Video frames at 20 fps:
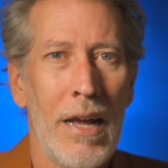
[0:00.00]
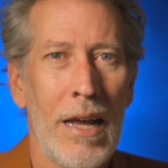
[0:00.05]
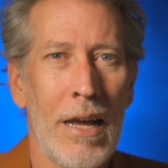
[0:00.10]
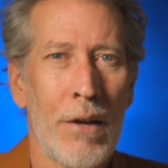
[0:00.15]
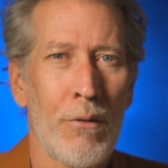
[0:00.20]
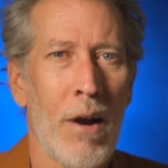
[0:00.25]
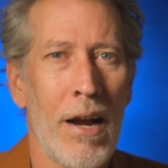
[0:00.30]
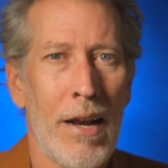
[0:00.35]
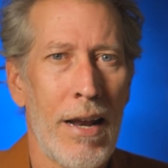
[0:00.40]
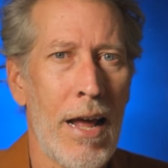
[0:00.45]

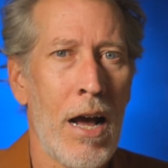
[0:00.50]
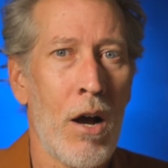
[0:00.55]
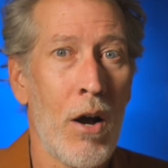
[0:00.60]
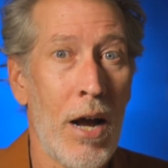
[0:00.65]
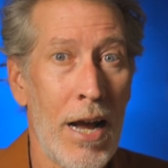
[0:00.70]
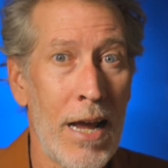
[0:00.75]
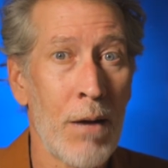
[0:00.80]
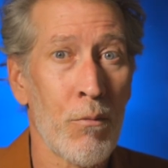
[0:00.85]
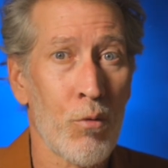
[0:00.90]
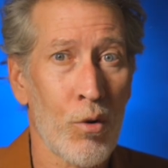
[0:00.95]
And right now
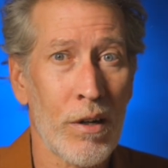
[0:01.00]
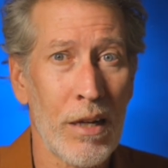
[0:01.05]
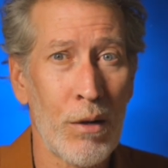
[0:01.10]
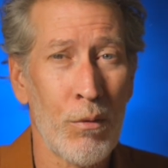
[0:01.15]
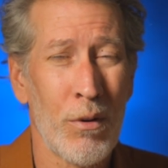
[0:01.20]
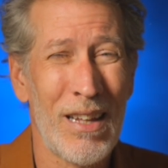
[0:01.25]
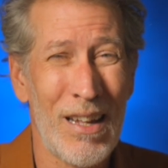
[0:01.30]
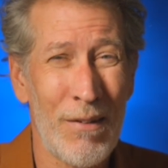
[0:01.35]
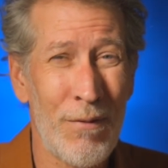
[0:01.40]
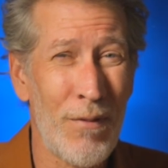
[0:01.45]
I am working
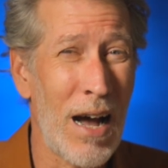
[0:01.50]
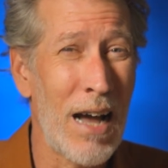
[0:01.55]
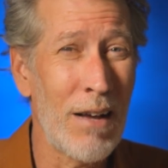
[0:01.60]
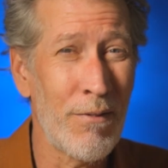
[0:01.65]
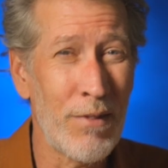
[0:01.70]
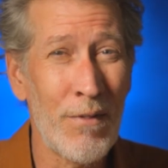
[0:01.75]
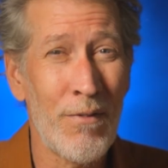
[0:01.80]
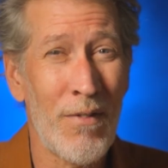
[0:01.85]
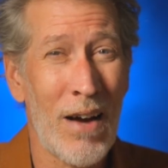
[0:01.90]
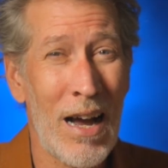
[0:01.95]
with a
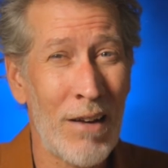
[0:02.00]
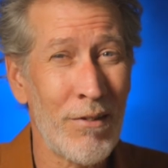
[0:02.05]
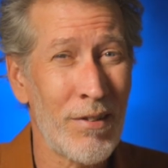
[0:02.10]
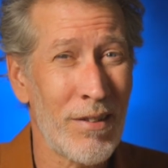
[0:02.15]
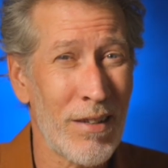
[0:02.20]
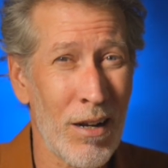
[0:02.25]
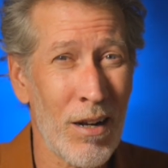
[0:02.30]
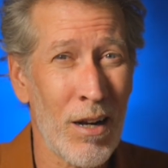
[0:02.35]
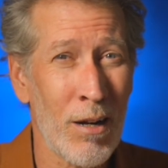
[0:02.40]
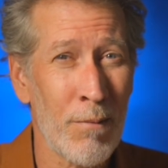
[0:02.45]
5v5
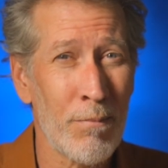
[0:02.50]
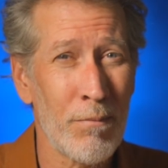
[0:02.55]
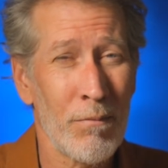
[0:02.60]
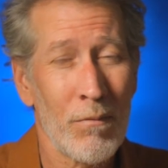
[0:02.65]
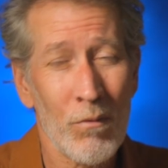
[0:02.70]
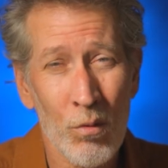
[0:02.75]
setup.